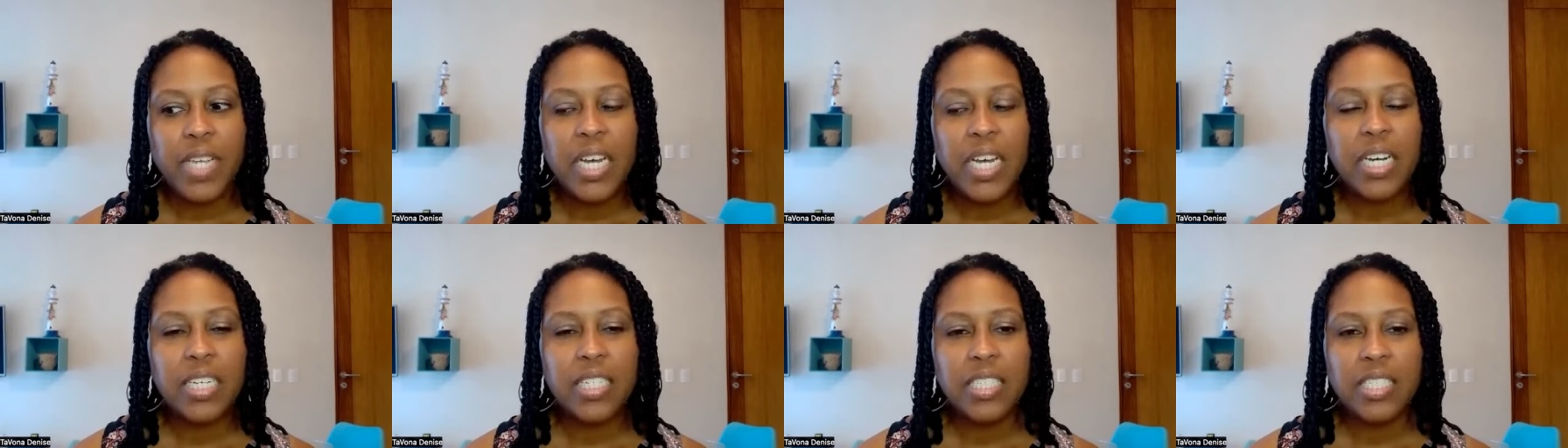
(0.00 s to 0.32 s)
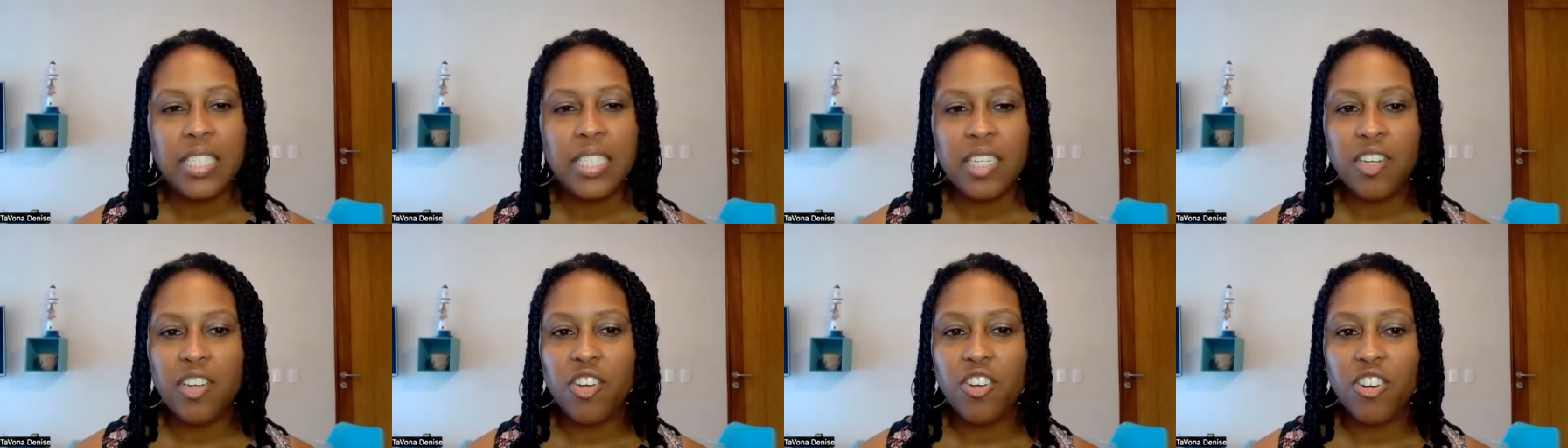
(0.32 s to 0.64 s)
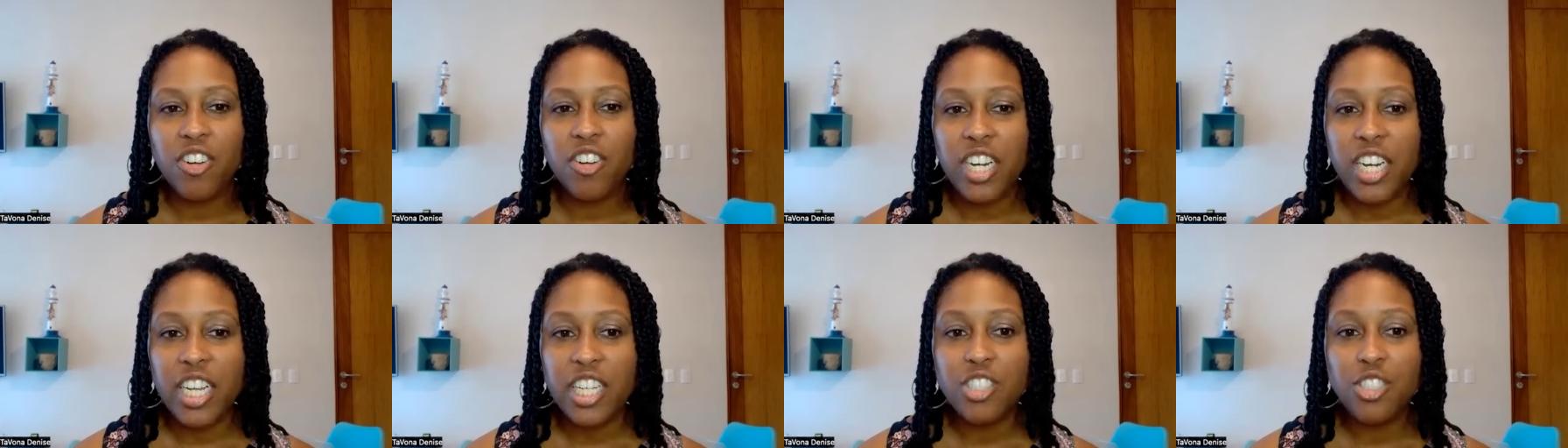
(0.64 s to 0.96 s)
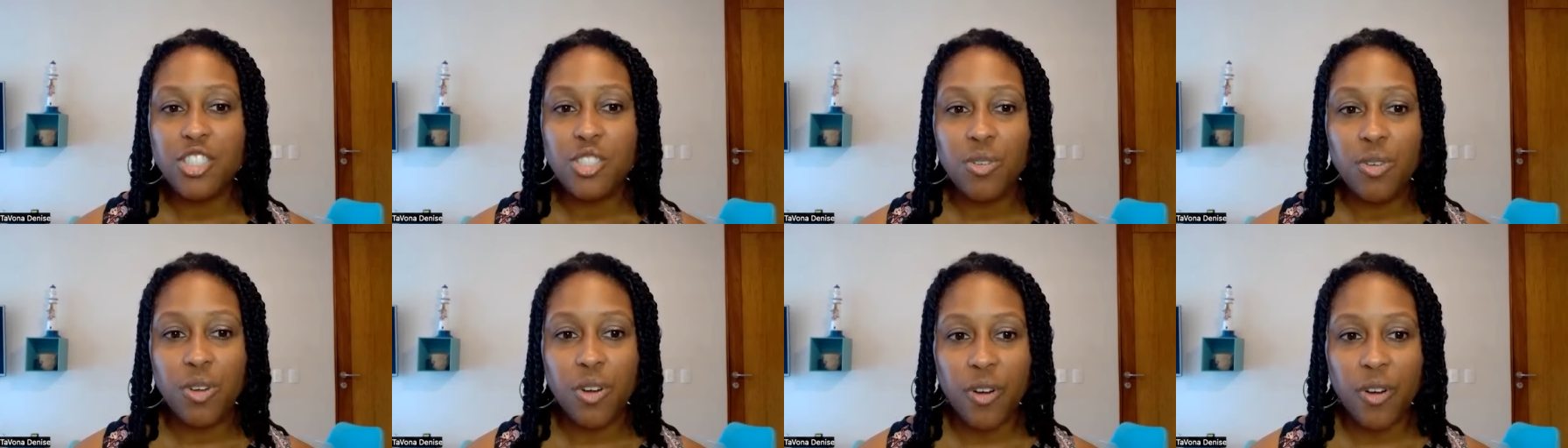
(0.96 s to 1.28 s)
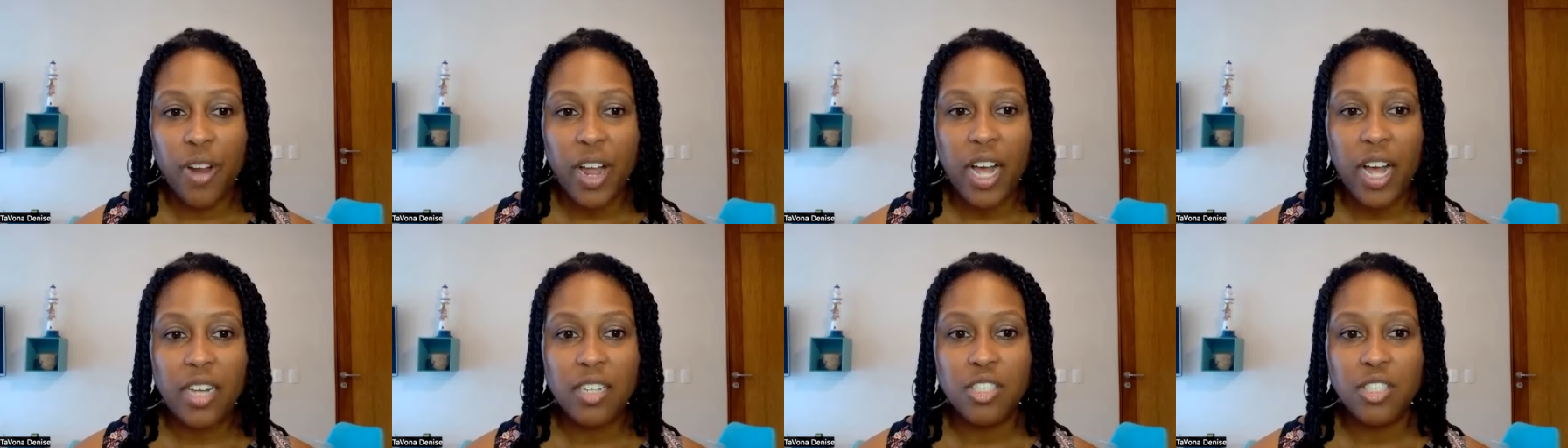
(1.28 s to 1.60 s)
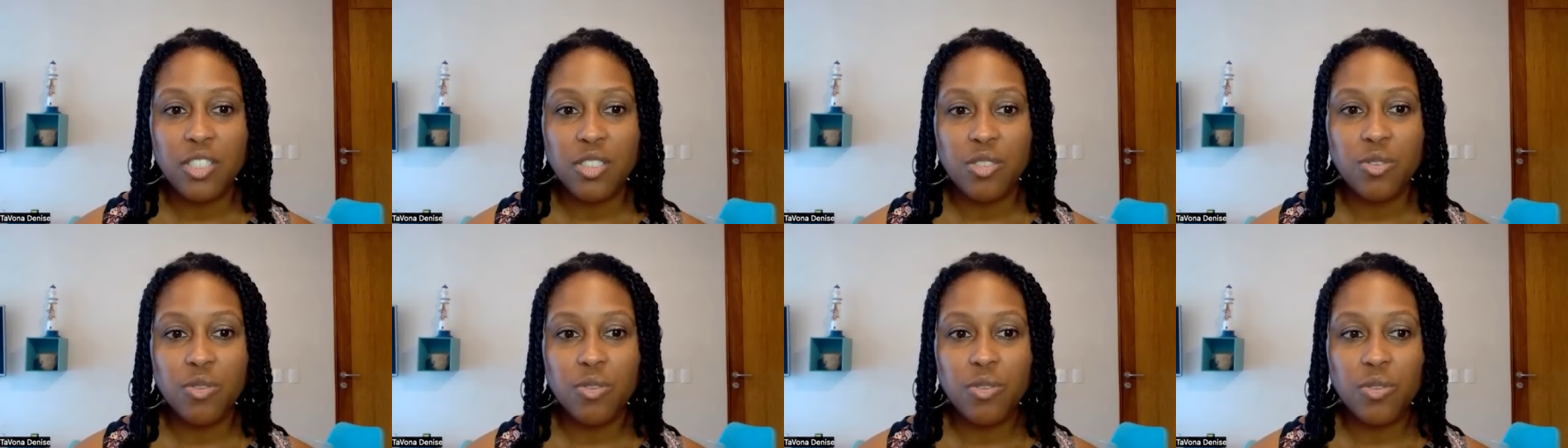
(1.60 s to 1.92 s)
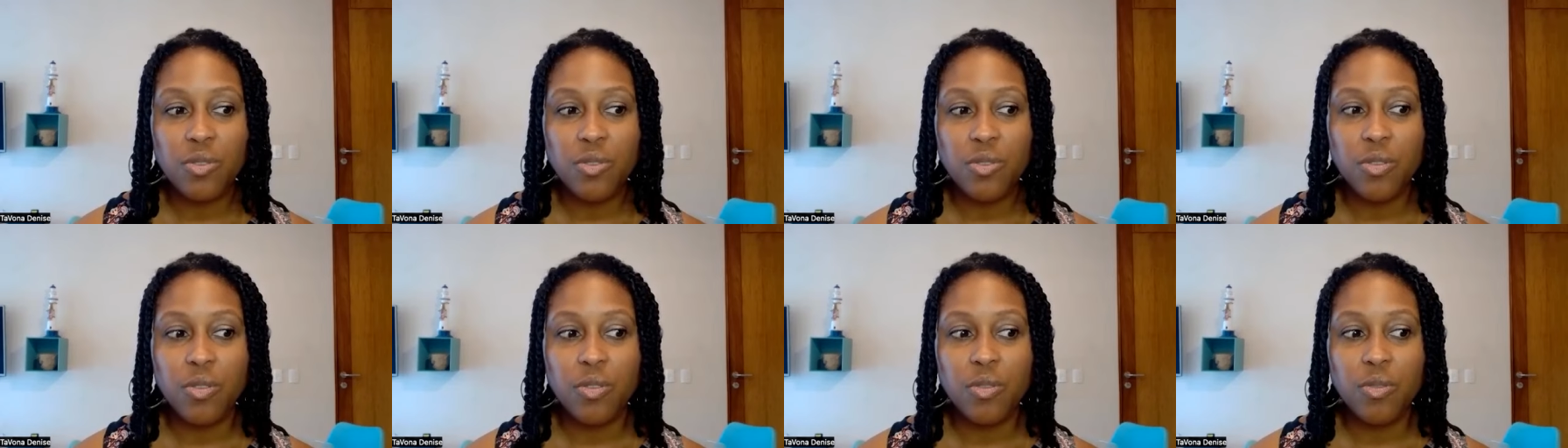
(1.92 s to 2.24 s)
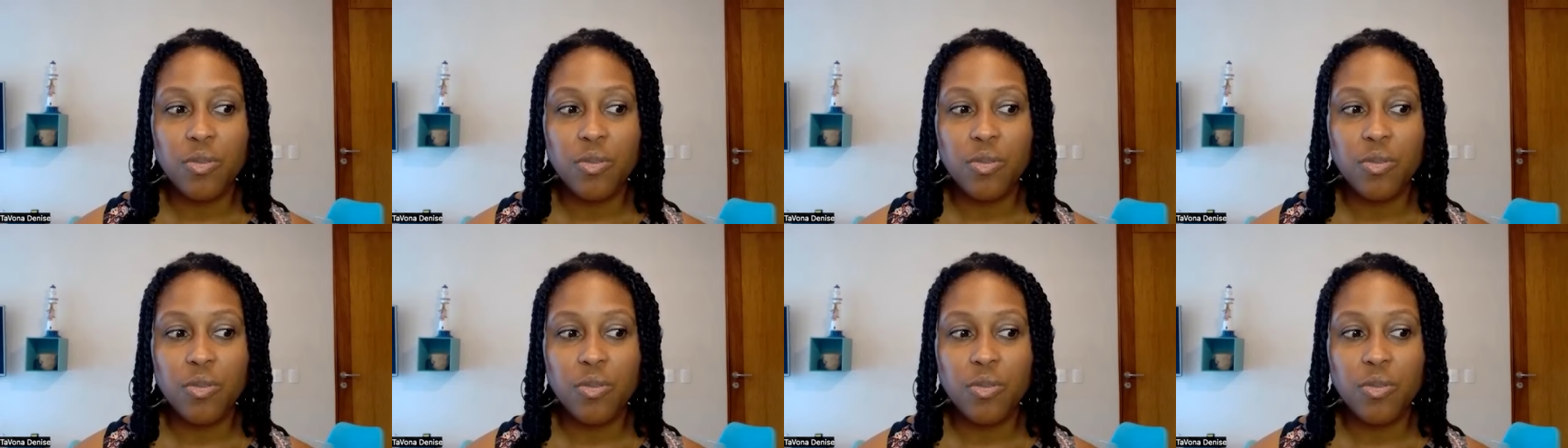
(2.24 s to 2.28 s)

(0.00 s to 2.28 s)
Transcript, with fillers: until or unless you learn how to